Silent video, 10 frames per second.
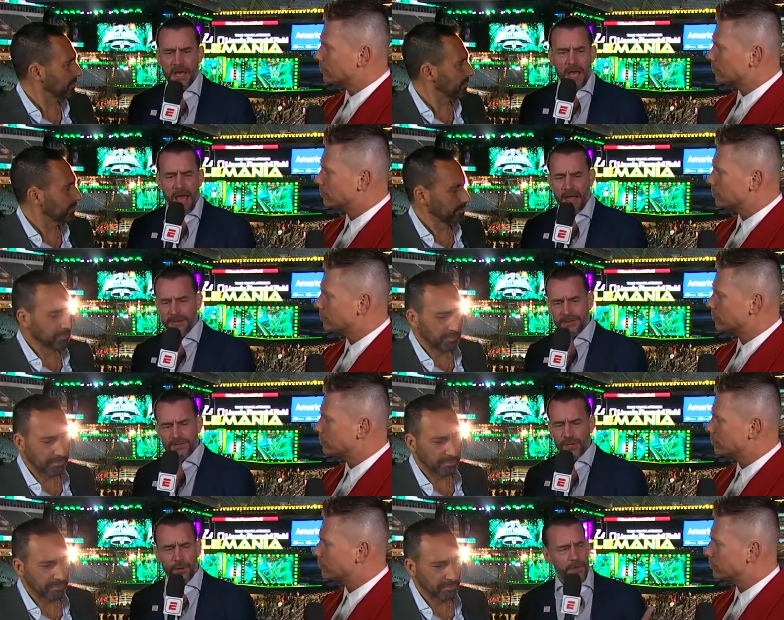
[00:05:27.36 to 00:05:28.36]
Speaker 1: And
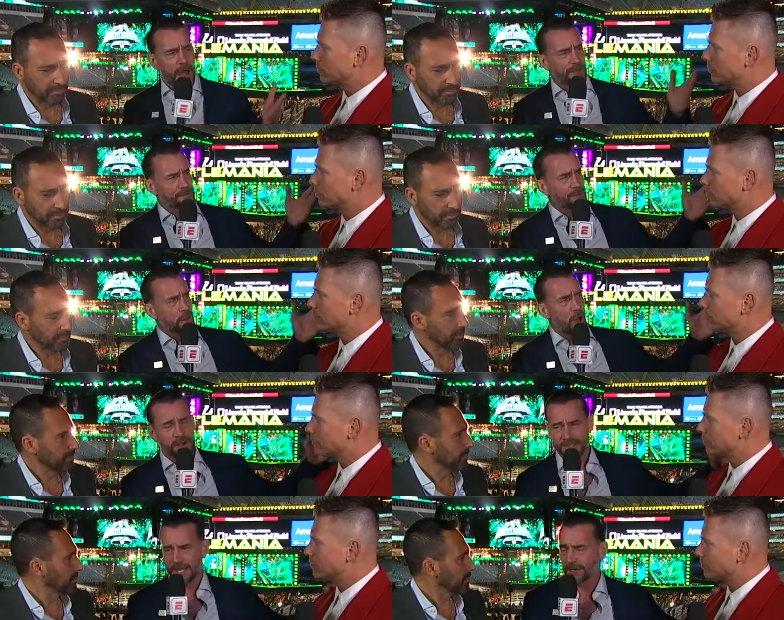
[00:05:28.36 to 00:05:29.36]
two of the two of the
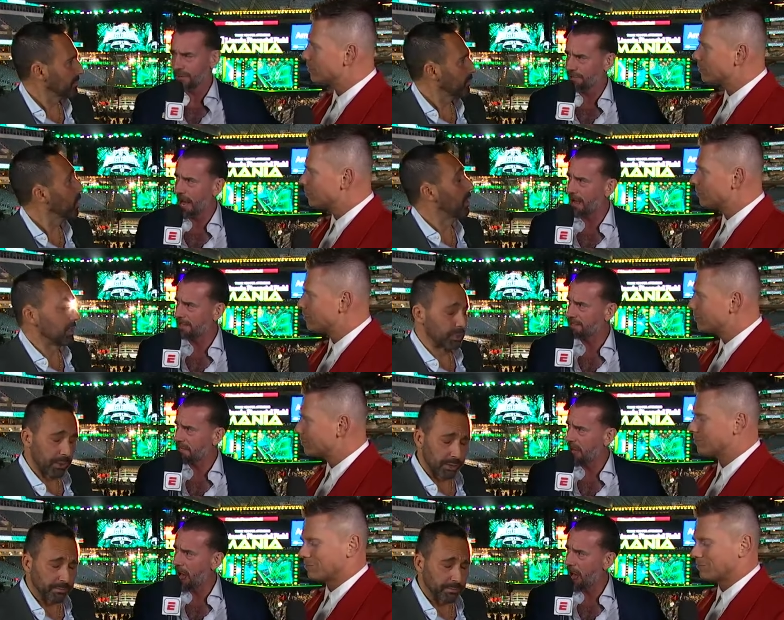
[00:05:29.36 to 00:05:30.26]
longest tenured guys right.